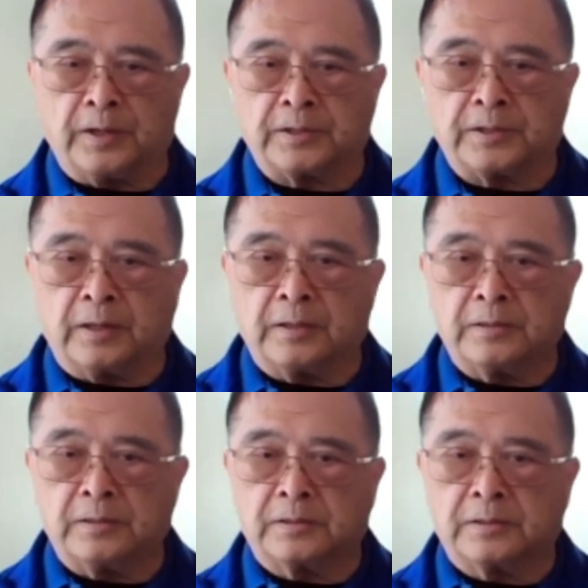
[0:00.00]

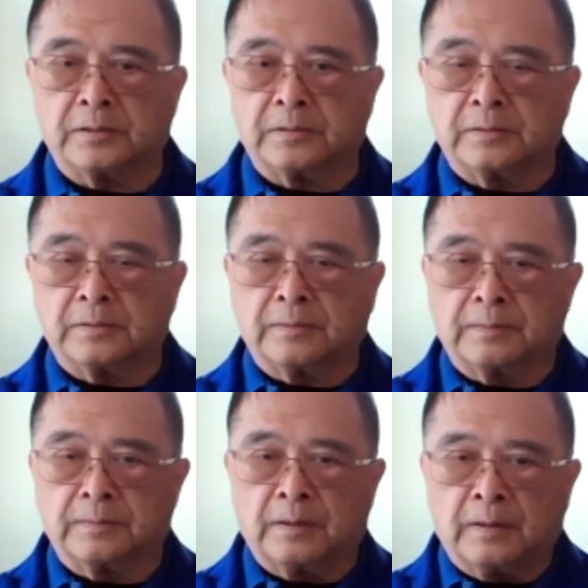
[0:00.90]
hands,
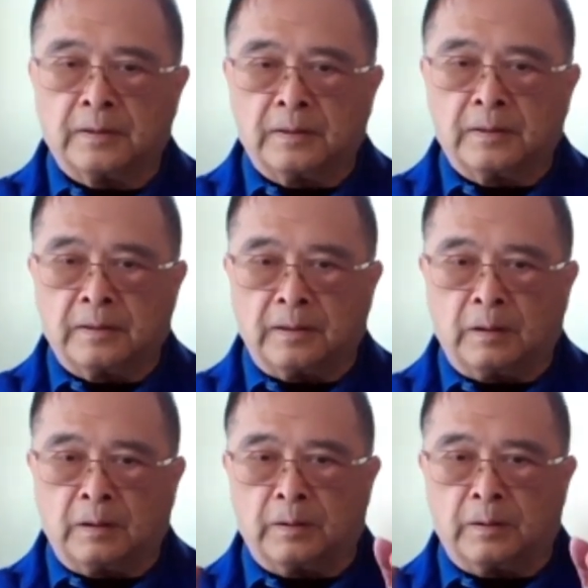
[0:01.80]

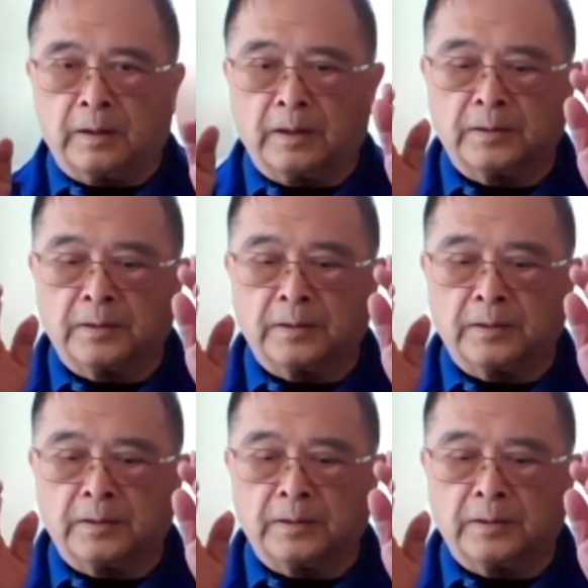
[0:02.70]
lower hands.